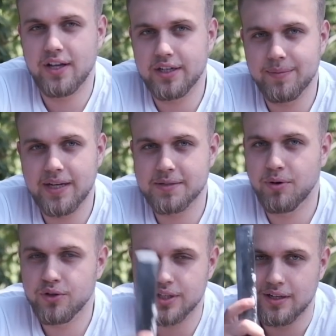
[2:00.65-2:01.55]
I'll keep you guys
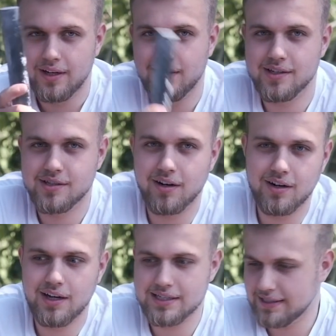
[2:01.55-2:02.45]
posted. Let's
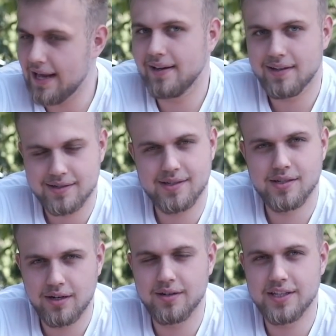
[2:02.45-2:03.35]
start sanding, because
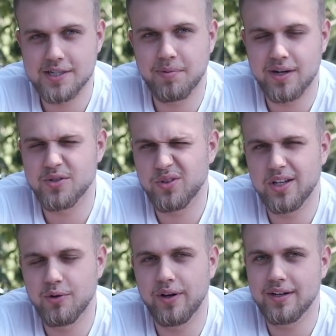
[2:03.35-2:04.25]
this part is really
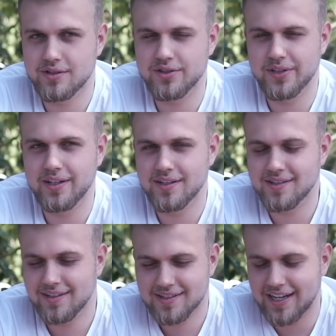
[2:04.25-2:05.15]
annoying. Truly,
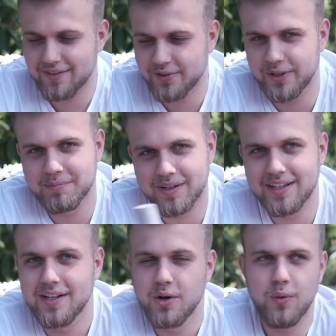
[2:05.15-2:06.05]
it's kind of annoying, but
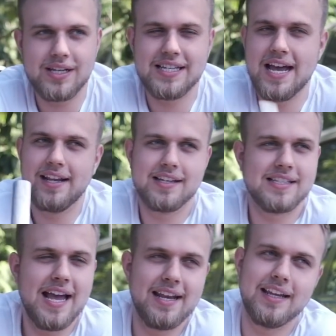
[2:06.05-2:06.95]
wet sanding and
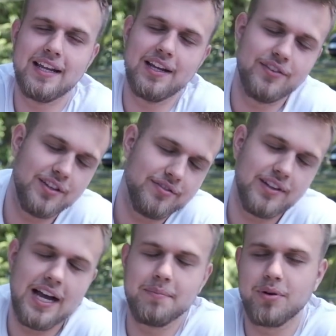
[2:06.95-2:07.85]
sanding, getting everything
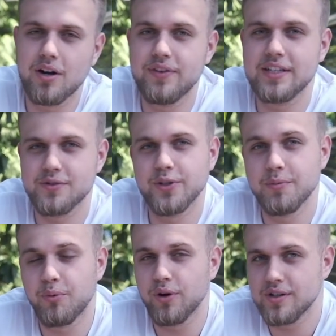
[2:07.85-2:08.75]
flat and perfect is really
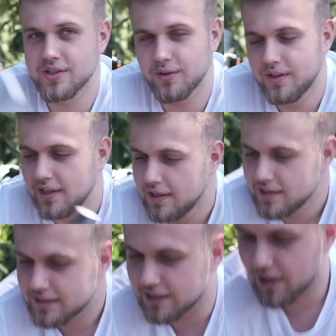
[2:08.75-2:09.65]
important. So let's get